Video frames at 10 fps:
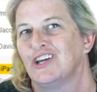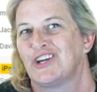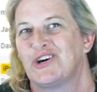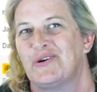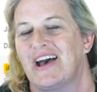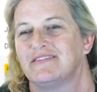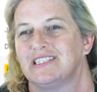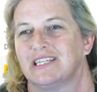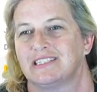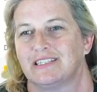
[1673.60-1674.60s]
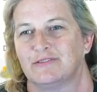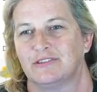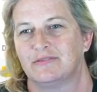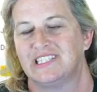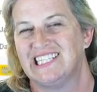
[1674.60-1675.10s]
go have
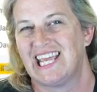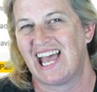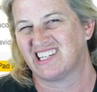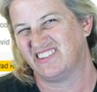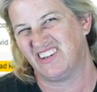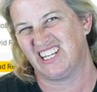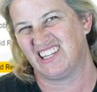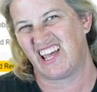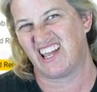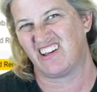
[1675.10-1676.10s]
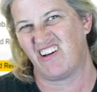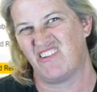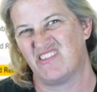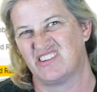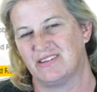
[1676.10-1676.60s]
ZXW deactivate that
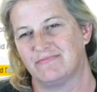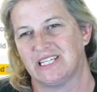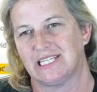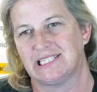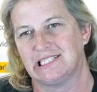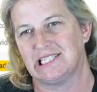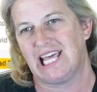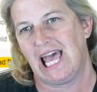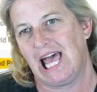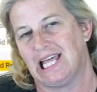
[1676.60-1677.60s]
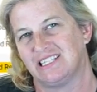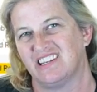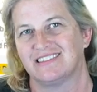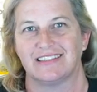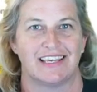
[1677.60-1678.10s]
code because that
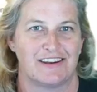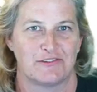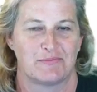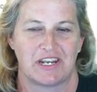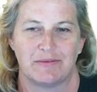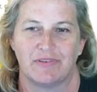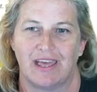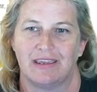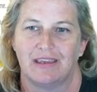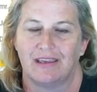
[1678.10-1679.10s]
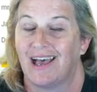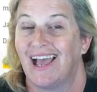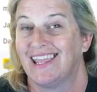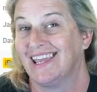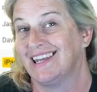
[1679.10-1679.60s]
doesn't let everybody play.
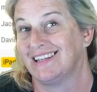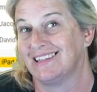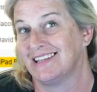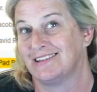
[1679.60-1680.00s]
I get it that